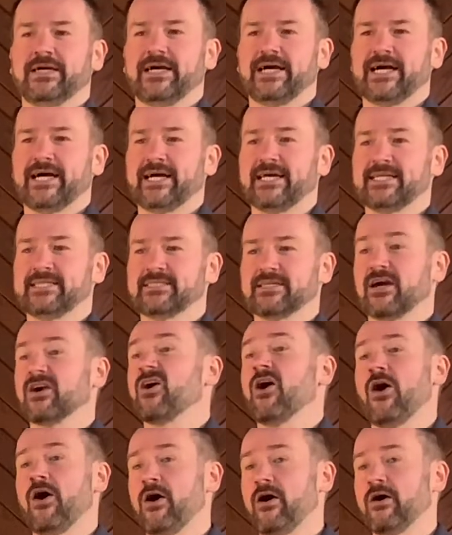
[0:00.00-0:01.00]
and a
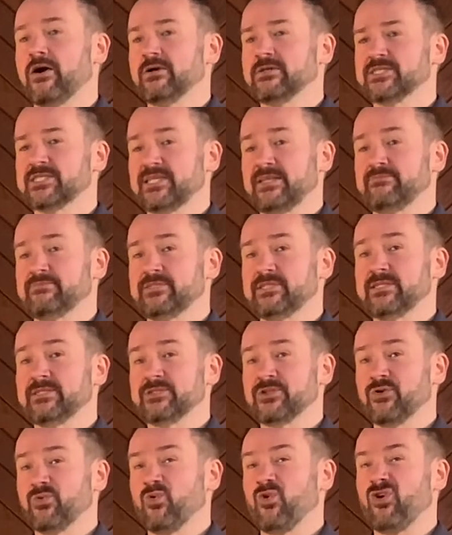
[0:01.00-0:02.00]
car slipped
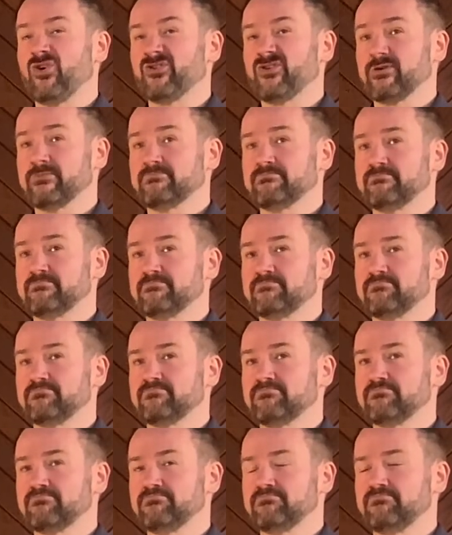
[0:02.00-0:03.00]
into the water.
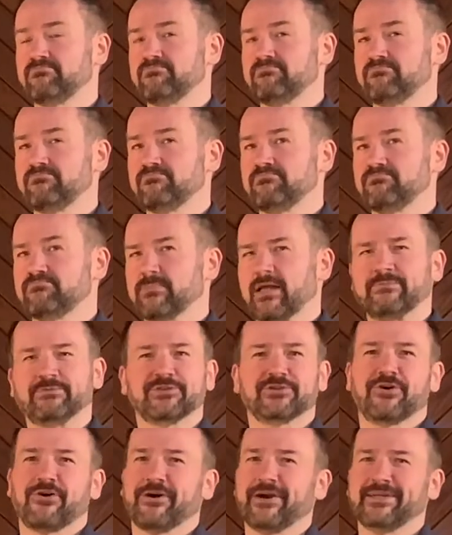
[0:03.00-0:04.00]
I'm
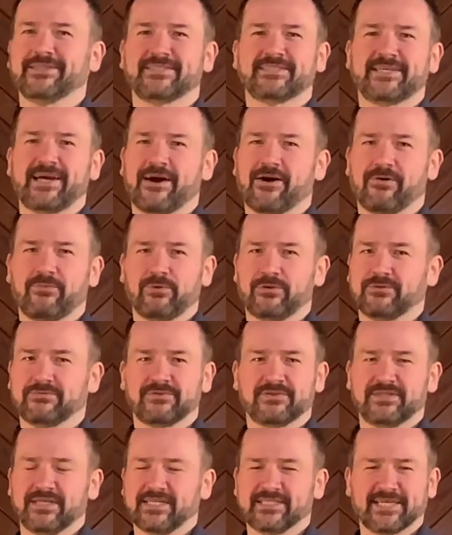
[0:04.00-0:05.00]
sorry, it's a
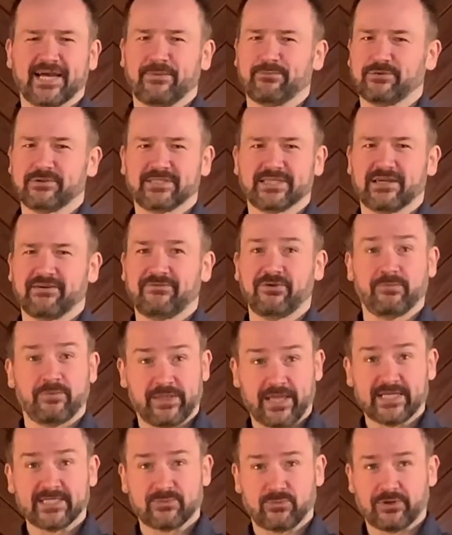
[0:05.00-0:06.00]
terrible example to give you, but
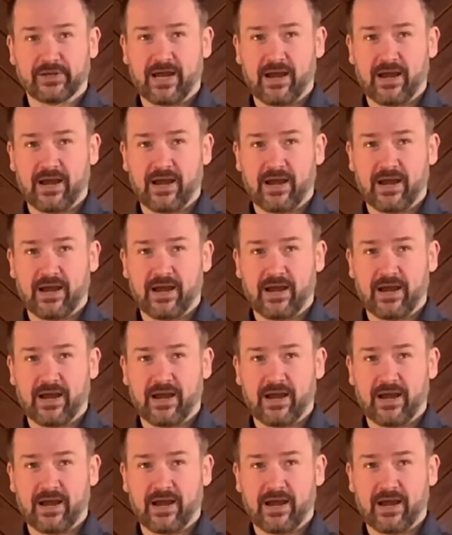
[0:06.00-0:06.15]
that's what